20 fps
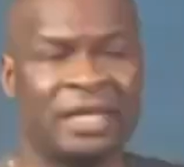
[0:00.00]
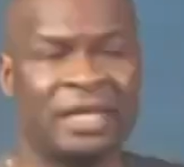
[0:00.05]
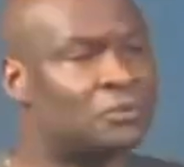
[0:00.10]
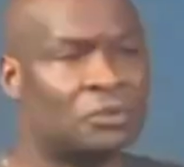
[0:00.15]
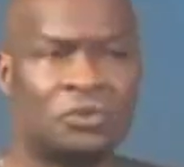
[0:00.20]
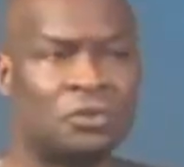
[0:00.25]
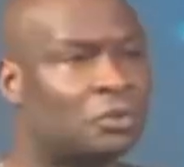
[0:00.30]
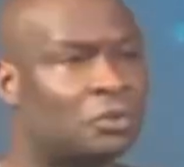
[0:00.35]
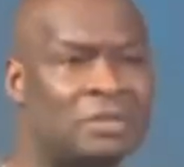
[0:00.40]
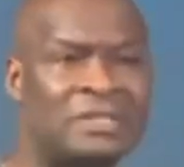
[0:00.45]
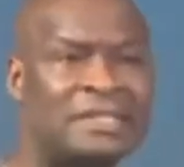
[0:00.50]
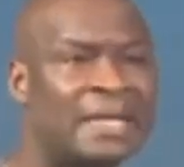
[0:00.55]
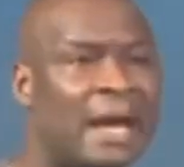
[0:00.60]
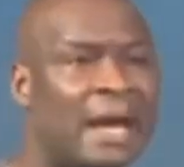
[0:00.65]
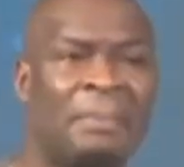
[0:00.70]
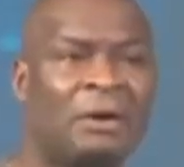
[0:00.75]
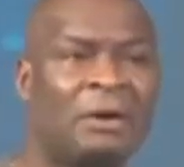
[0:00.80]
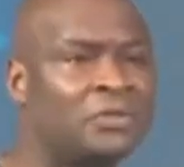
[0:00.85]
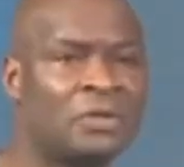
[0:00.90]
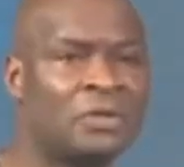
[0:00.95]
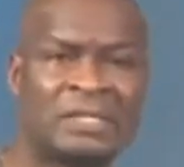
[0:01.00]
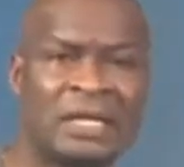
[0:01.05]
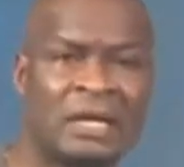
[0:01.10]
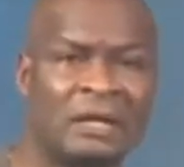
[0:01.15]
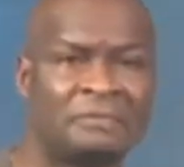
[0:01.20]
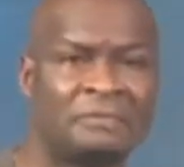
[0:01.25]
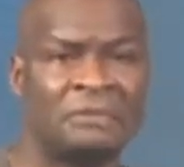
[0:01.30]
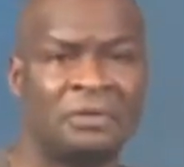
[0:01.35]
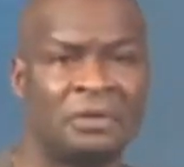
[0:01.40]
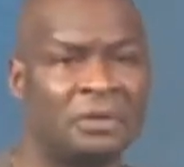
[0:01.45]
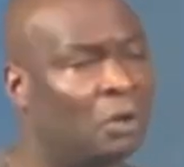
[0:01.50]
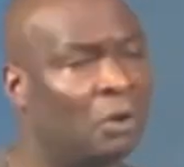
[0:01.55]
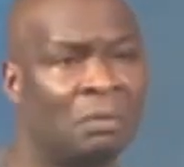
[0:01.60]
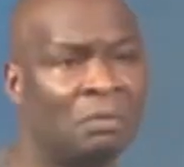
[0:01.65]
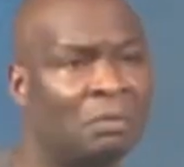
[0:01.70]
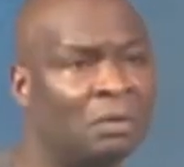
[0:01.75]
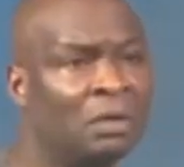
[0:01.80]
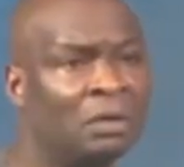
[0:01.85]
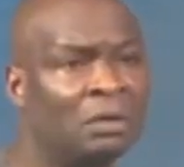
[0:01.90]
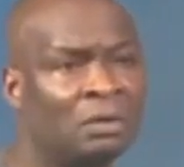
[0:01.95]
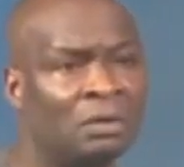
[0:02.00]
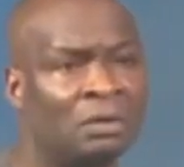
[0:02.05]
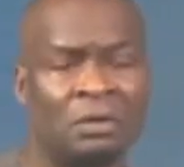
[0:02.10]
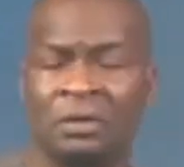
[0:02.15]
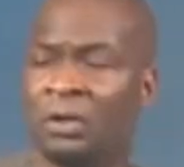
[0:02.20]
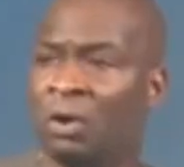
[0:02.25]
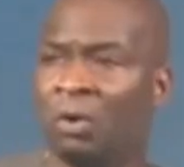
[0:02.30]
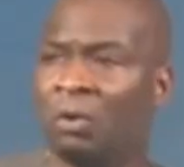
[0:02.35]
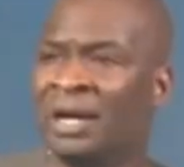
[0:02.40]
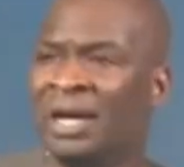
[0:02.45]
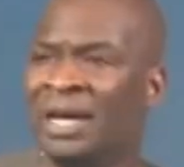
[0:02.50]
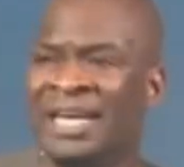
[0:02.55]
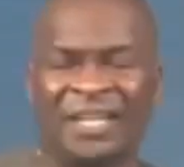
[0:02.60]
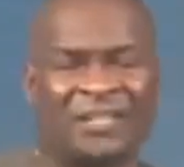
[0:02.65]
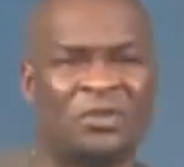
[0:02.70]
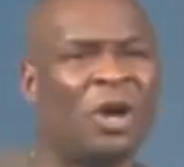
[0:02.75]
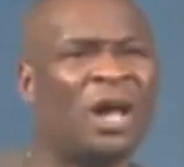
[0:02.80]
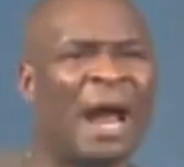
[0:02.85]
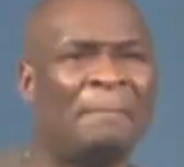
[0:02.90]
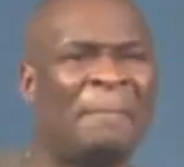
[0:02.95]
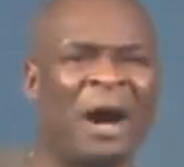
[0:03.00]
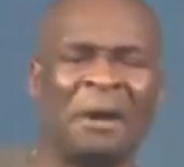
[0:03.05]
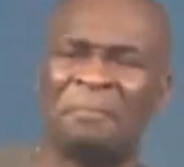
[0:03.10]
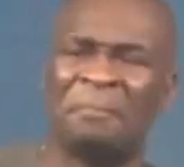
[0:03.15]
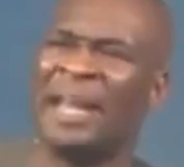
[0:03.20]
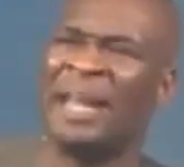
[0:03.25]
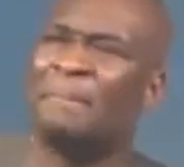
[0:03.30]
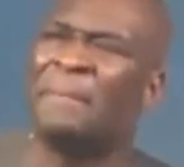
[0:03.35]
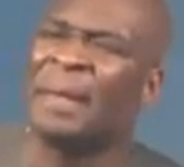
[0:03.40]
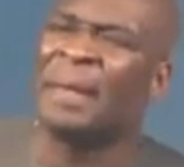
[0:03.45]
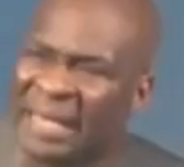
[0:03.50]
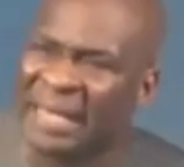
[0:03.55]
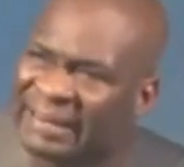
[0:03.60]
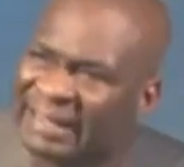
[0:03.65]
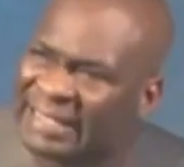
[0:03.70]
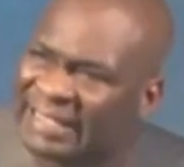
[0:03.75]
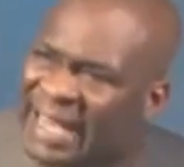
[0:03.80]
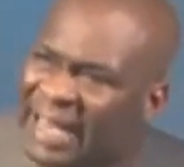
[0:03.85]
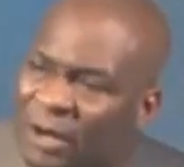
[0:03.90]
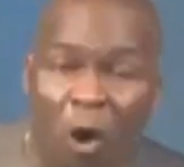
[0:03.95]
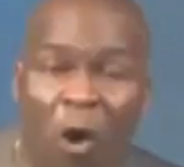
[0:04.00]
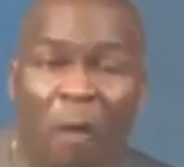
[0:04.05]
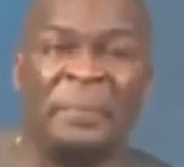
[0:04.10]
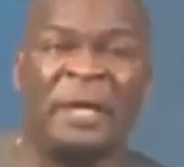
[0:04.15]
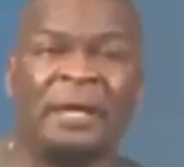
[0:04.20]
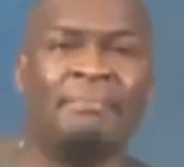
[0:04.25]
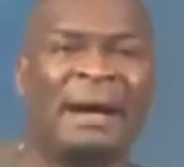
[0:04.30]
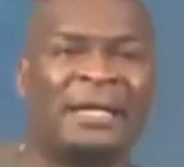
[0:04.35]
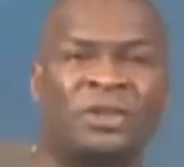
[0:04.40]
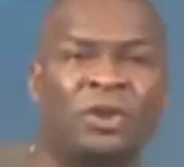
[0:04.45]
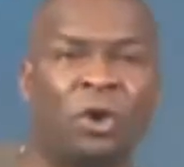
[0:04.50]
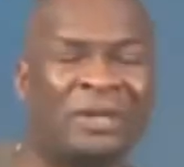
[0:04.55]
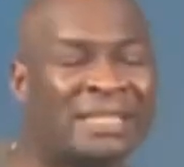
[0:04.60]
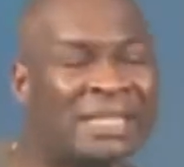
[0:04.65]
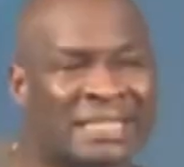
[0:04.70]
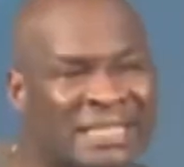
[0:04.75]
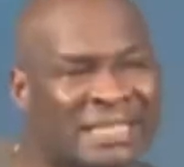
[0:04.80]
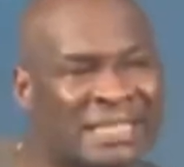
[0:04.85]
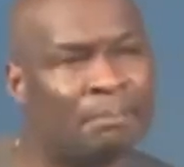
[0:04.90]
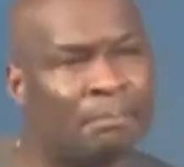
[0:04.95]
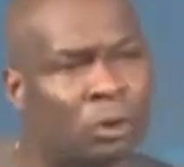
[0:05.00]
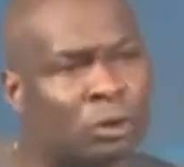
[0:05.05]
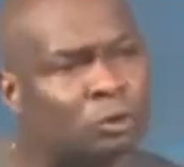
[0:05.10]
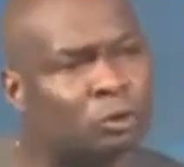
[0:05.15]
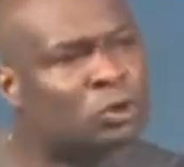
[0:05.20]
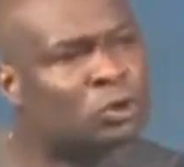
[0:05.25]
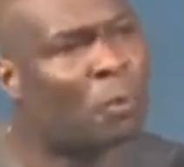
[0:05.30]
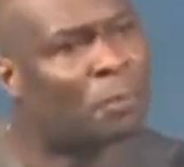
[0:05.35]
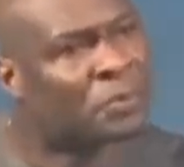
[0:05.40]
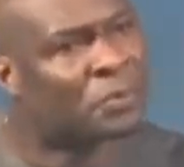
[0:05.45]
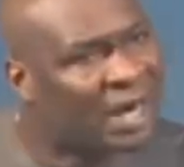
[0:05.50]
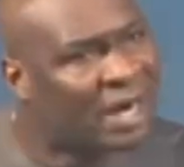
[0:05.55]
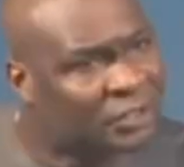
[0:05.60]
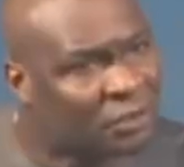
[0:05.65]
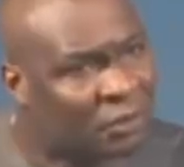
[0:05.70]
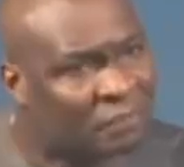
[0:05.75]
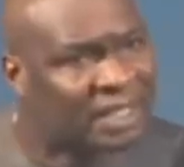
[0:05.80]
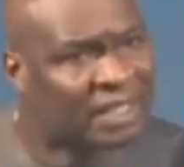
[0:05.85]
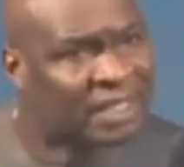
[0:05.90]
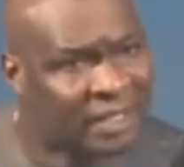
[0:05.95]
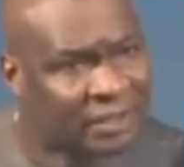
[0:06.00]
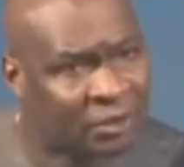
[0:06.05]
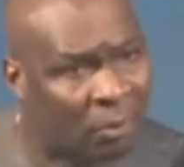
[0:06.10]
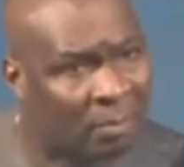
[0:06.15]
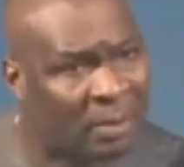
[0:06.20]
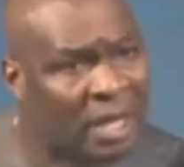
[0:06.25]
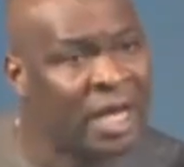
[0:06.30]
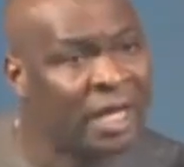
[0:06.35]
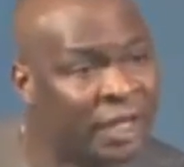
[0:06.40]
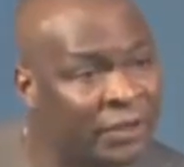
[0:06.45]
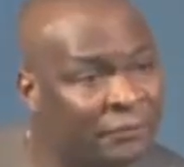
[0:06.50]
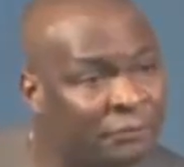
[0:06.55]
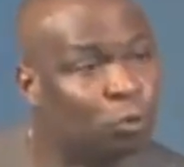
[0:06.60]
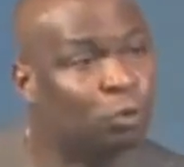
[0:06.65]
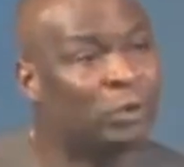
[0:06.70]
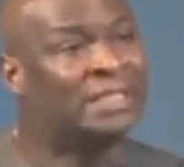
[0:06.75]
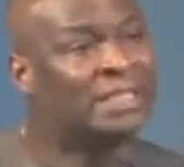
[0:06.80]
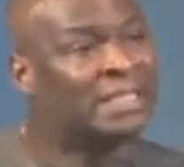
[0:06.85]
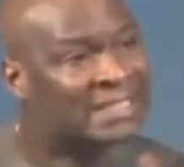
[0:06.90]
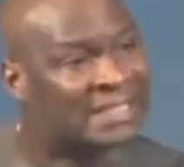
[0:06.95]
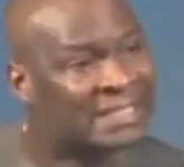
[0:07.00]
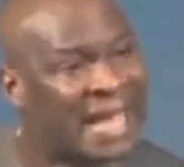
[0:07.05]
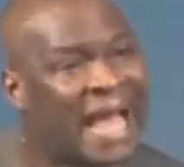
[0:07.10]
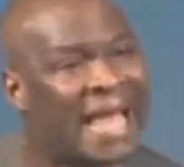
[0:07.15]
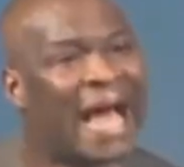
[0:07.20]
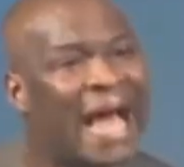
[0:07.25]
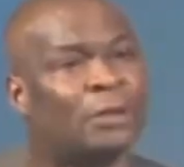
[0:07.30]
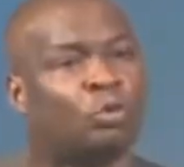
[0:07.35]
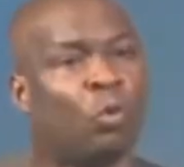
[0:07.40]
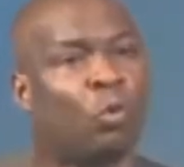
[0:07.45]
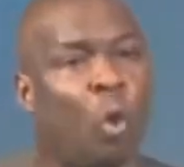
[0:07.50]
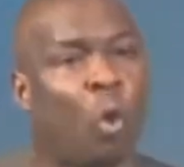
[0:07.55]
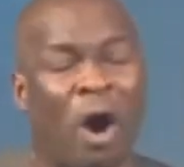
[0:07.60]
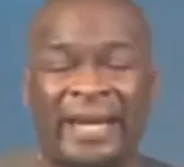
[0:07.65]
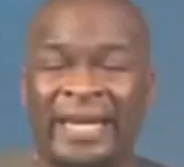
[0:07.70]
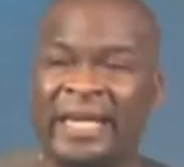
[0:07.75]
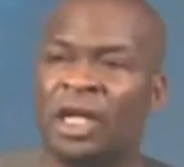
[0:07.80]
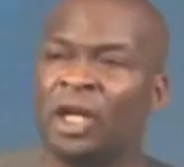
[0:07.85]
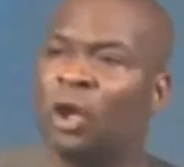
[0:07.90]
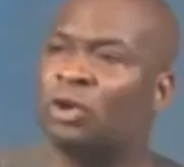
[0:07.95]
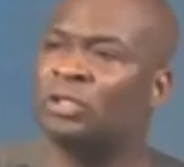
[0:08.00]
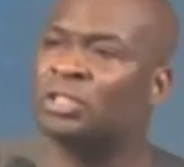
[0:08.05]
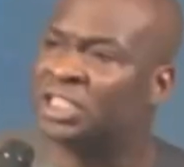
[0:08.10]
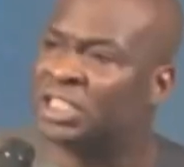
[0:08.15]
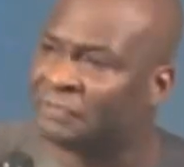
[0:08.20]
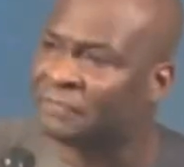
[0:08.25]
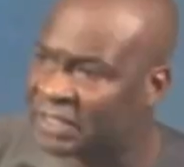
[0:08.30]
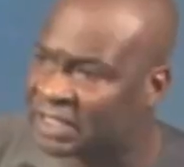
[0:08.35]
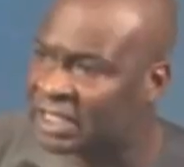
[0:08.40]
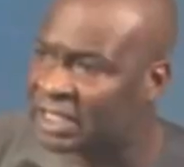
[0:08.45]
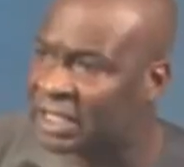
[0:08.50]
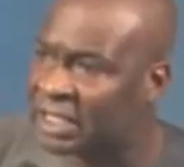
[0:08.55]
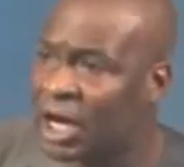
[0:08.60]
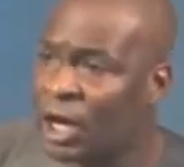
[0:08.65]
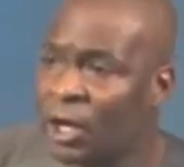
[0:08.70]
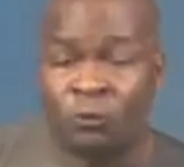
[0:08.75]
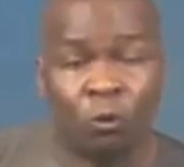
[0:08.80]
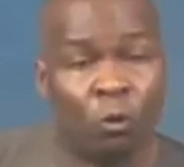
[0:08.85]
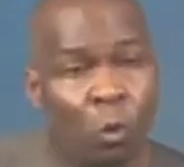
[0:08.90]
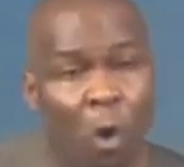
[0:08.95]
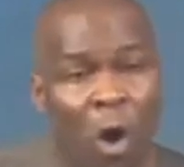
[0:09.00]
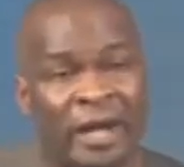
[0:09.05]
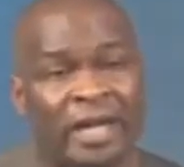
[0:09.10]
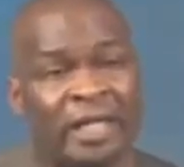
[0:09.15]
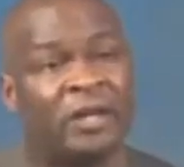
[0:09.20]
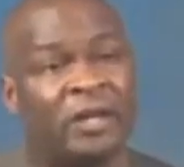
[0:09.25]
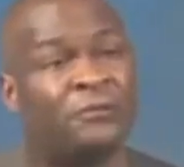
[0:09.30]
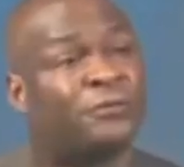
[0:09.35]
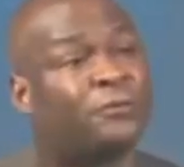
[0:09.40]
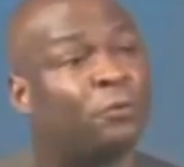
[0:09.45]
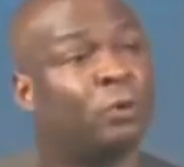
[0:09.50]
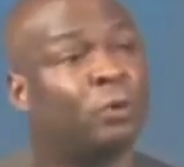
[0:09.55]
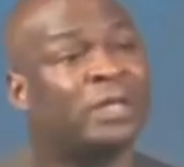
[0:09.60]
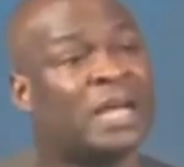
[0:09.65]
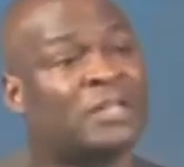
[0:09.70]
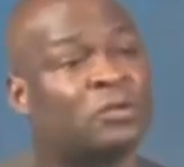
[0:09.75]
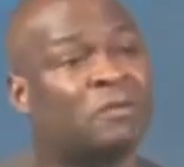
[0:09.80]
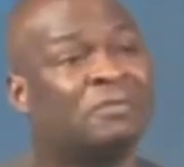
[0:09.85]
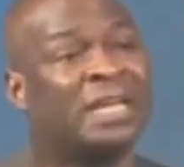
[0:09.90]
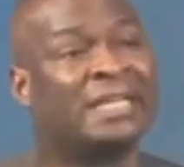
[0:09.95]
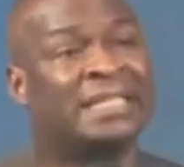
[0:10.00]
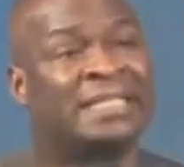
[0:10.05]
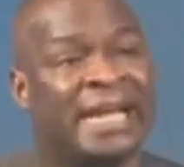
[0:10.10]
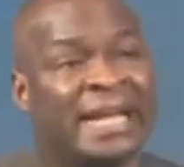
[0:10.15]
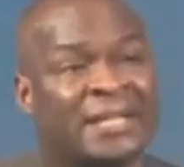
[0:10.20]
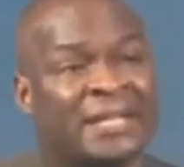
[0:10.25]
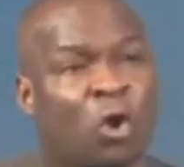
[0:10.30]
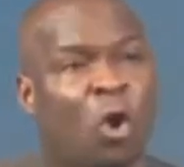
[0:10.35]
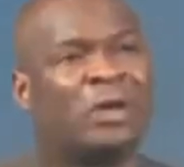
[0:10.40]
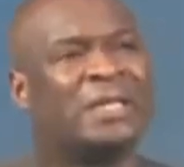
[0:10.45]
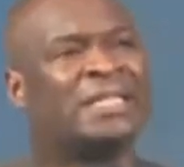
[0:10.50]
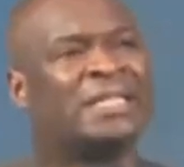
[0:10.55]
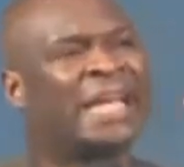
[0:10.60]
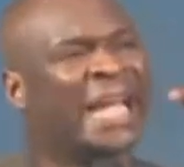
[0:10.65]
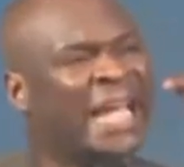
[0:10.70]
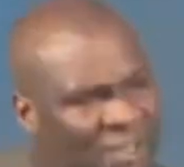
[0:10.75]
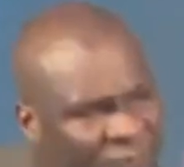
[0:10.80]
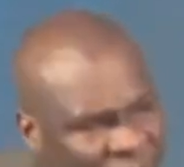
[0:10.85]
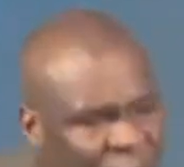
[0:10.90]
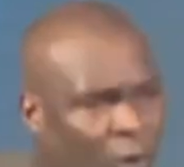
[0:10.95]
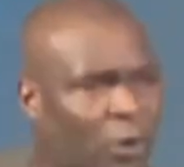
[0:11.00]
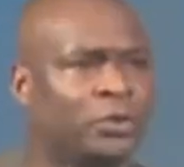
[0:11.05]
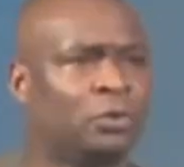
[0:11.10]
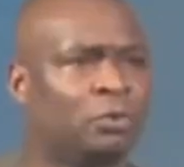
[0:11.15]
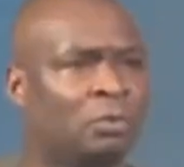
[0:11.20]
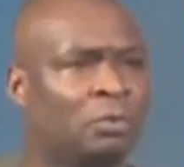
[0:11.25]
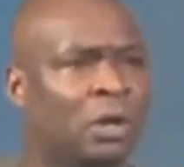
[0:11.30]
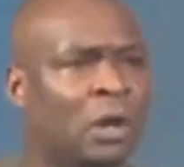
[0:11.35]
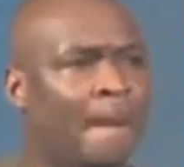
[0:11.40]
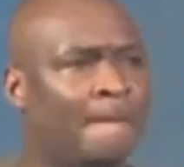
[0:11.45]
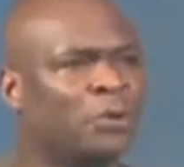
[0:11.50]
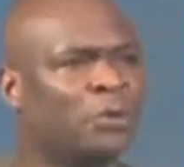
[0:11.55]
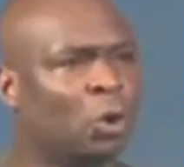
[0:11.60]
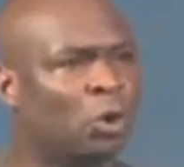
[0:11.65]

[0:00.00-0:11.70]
you should not say about yourself. No. It's not about being a baby Christian or being mature. This is the modus operandi of the kingdom. If you desire to walk in longevity, to walk in the fullness of the days ordained for you, your